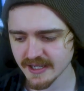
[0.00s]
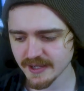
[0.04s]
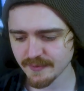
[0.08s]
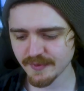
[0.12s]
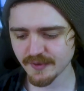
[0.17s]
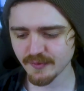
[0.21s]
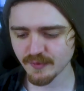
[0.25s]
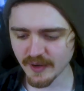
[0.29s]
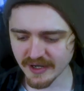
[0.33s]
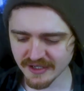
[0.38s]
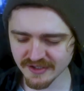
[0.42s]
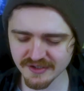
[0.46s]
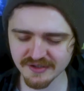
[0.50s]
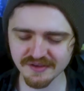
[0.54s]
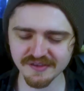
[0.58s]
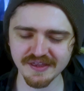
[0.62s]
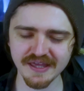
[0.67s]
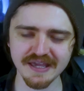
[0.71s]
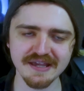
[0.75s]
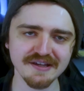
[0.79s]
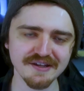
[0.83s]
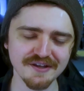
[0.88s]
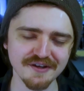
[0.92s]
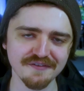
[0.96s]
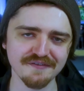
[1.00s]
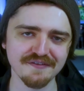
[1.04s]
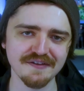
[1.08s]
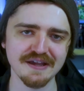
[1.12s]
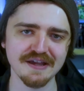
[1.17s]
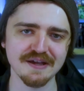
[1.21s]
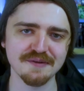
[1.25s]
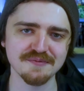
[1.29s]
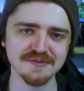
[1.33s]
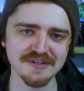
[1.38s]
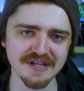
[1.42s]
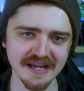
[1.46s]
But when you think of
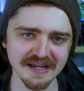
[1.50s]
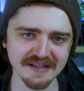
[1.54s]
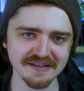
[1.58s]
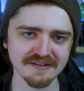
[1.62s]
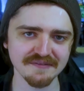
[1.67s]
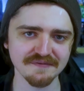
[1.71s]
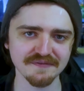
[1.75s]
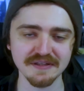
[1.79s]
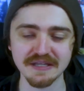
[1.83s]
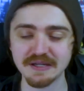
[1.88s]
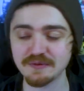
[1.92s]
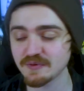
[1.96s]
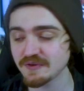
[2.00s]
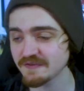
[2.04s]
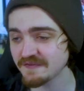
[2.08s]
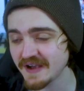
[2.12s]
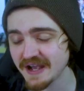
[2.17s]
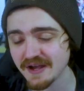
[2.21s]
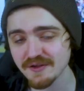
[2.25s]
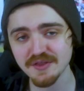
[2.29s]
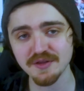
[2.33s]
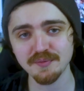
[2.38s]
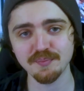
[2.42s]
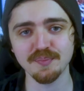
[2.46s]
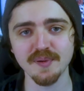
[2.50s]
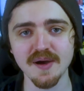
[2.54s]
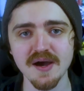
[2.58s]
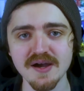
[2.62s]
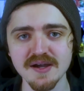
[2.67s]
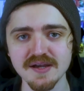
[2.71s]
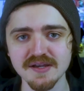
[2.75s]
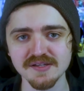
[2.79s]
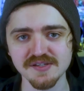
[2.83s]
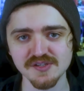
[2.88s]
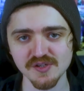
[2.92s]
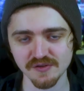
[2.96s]
it objectively, without the
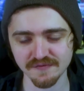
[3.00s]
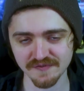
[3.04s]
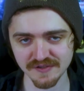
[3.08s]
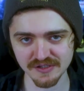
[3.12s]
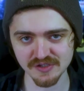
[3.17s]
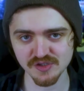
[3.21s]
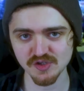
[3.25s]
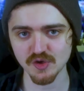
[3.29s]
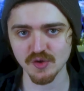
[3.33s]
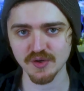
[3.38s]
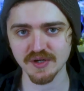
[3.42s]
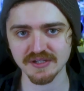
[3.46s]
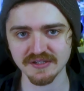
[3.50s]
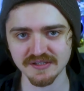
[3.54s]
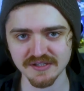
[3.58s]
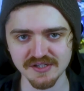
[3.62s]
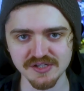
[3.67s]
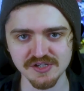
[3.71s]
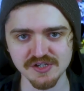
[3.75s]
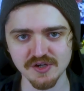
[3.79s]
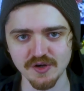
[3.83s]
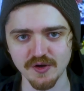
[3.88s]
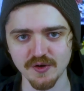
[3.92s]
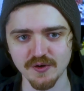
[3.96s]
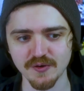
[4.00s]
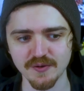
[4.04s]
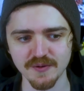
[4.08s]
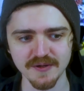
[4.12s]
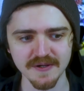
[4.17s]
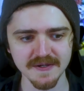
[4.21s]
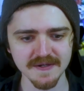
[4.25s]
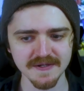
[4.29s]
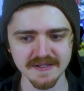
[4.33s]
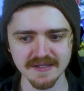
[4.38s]
bias of enjoying this show,